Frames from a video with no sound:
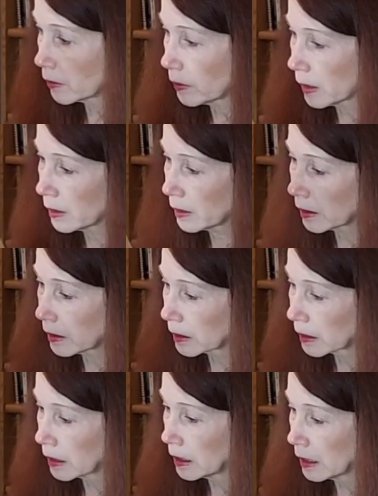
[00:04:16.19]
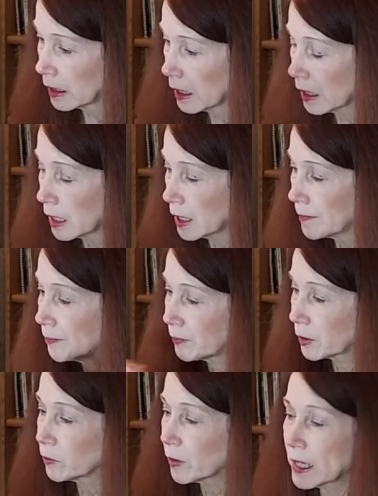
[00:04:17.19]
do I?
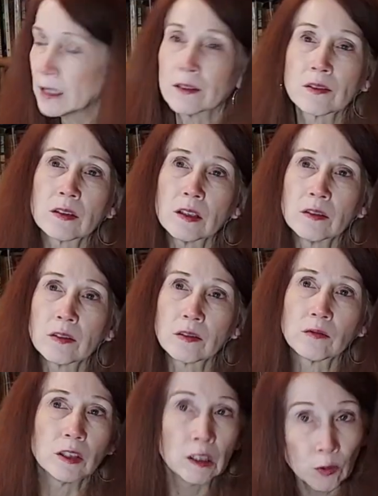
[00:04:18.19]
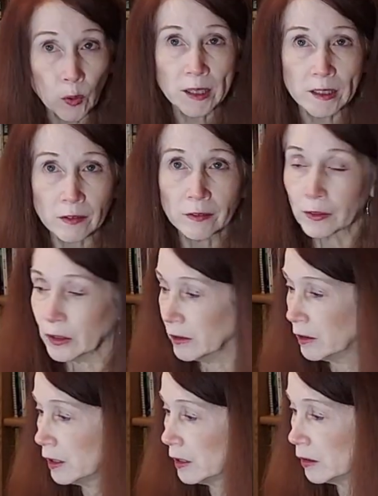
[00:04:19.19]
But red is quite different,
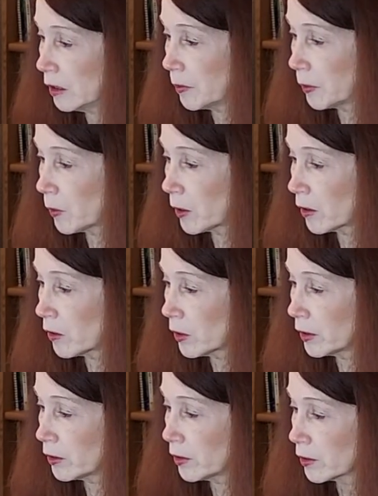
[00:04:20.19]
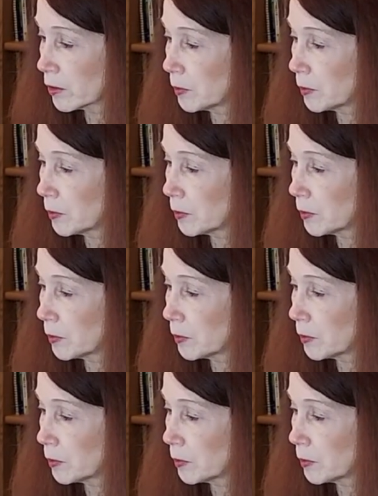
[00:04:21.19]
and according to this